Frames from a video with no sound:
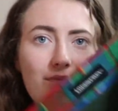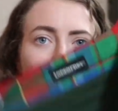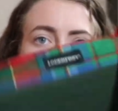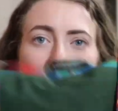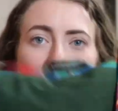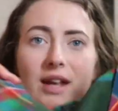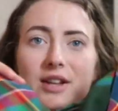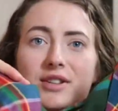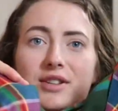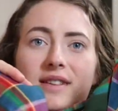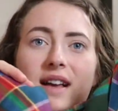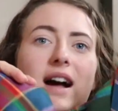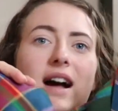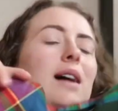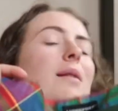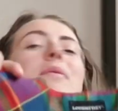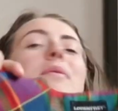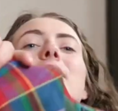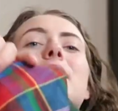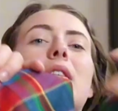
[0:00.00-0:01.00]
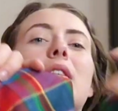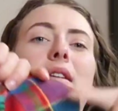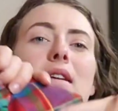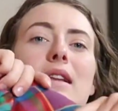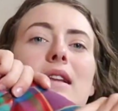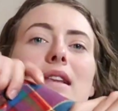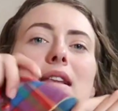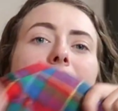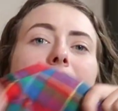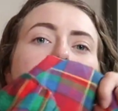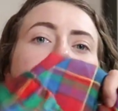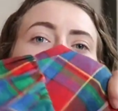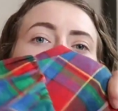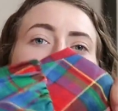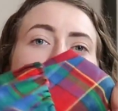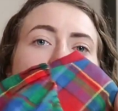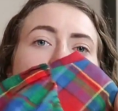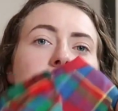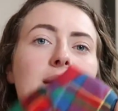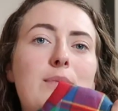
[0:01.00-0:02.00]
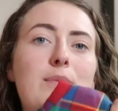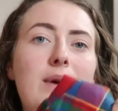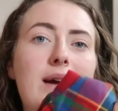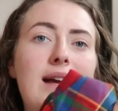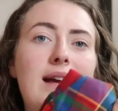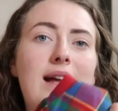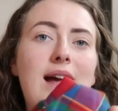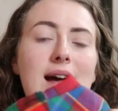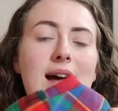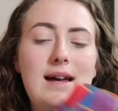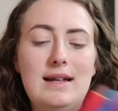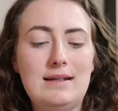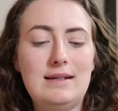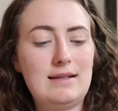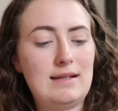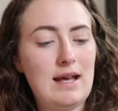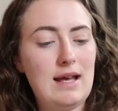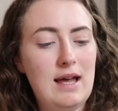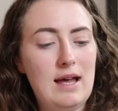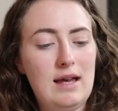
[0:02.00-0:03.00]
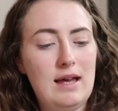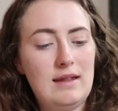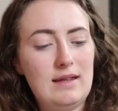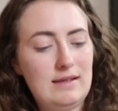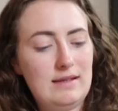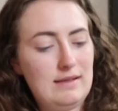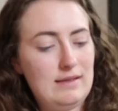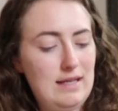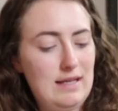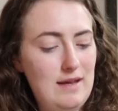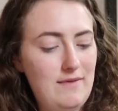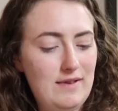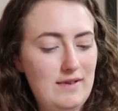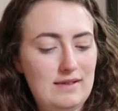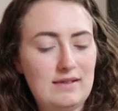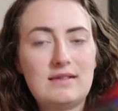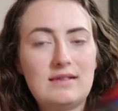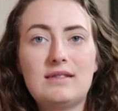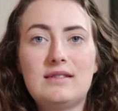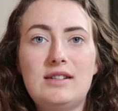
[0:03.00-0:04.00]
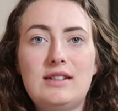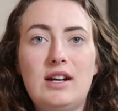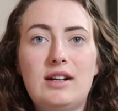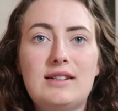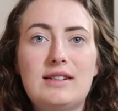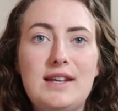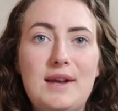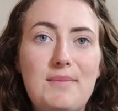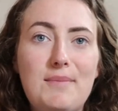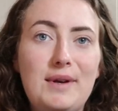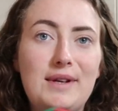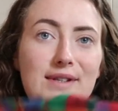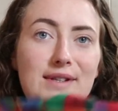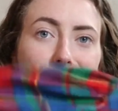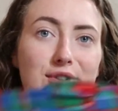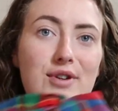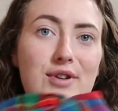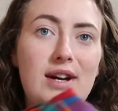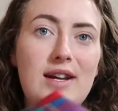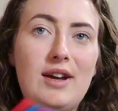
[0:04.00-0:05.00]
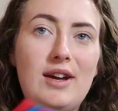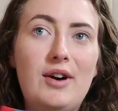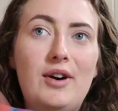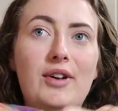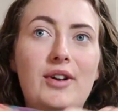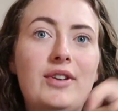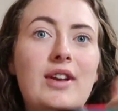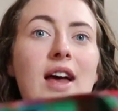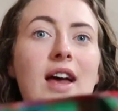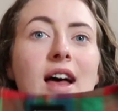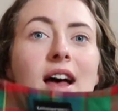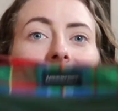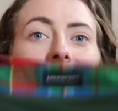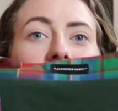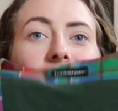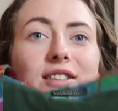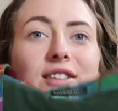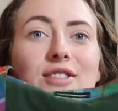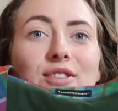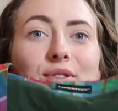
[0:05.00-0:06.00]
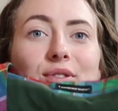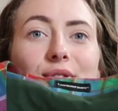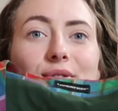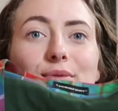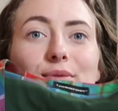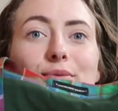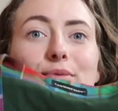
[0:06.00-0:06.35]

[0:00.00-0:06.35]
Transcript: but I just absolutely loved this fabric, and the sleeve is tucked in because I tried it on, and I just thought it was